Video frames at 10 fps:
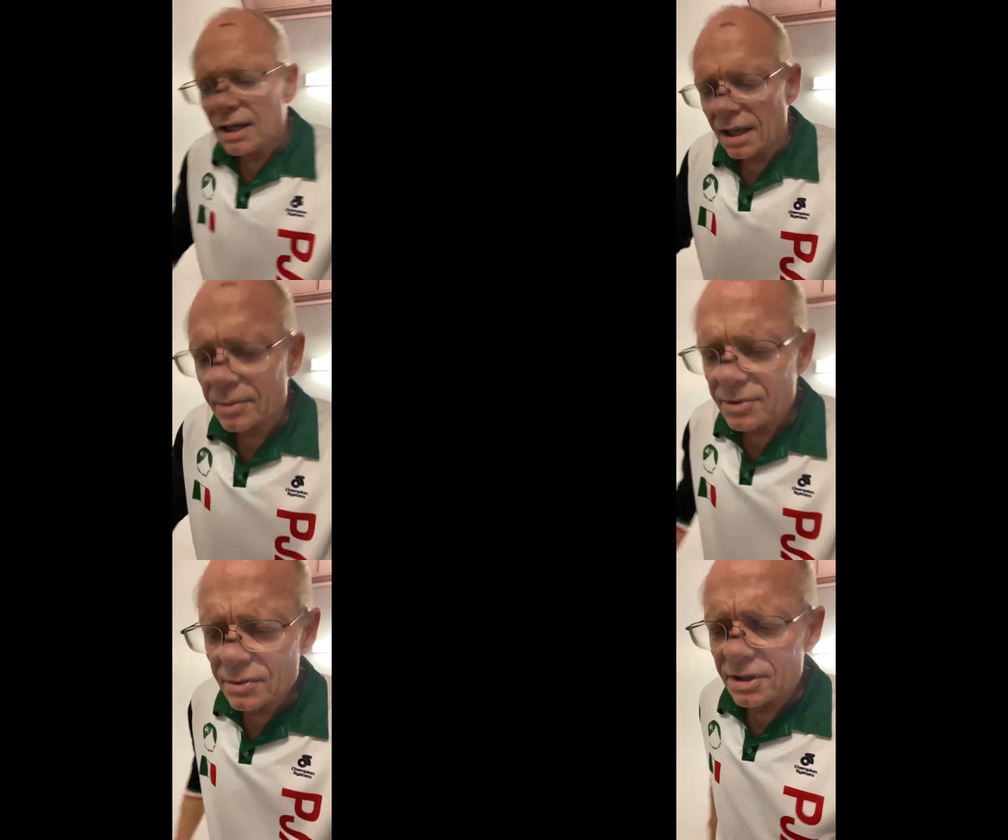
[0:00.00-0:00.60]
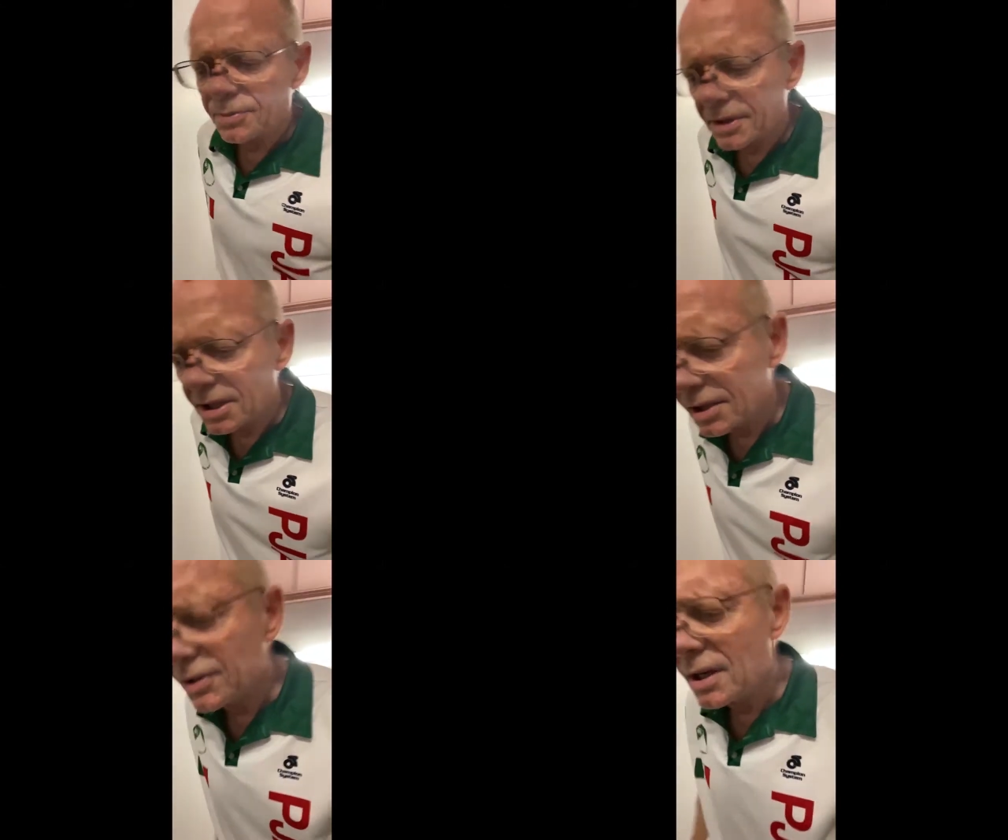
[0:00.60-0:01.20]
And I'm doing this
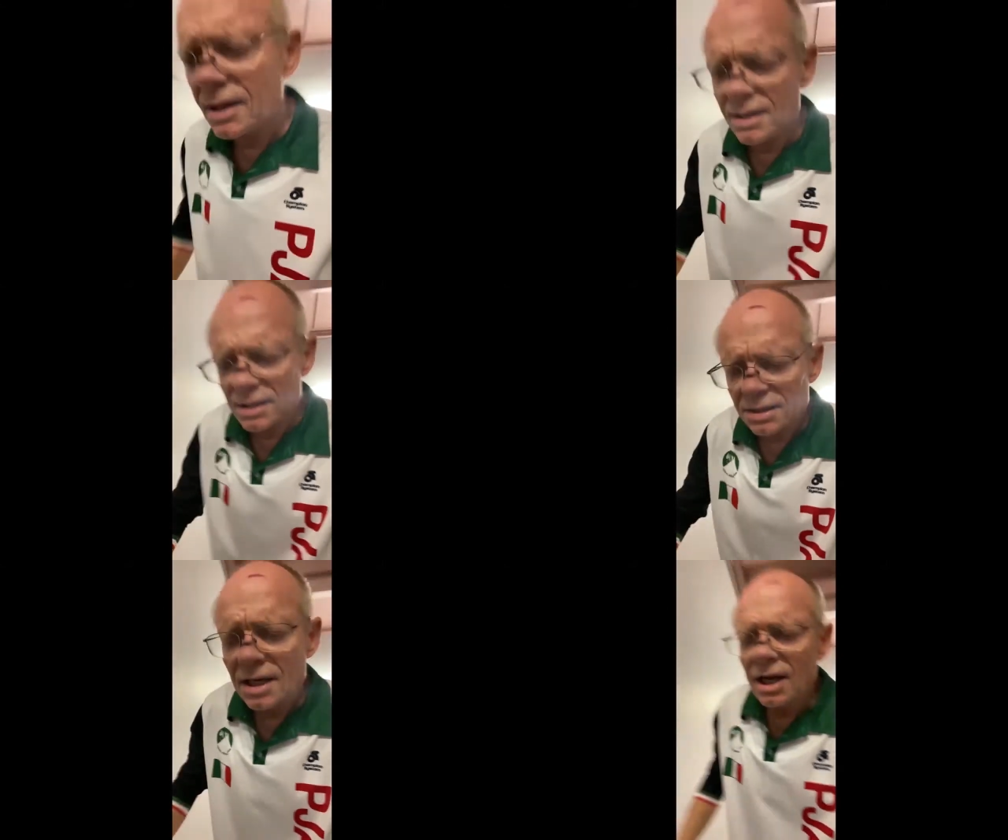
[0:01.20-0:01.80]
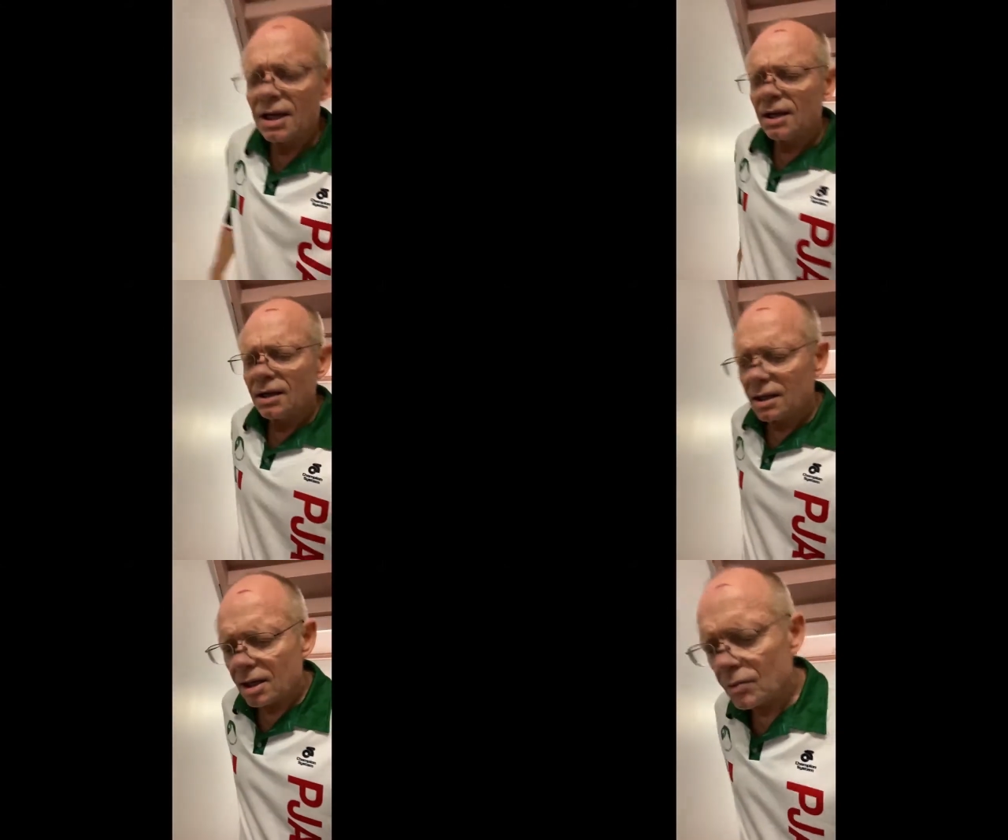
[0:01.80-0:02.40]
because
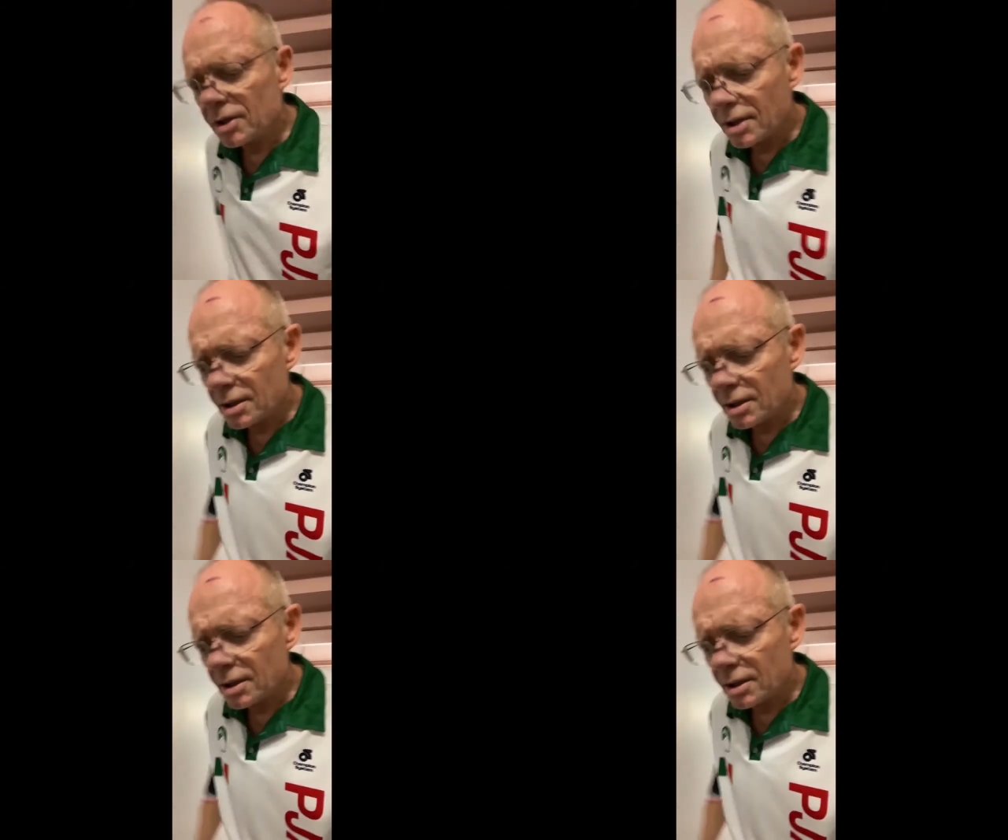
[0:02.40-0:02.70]
I want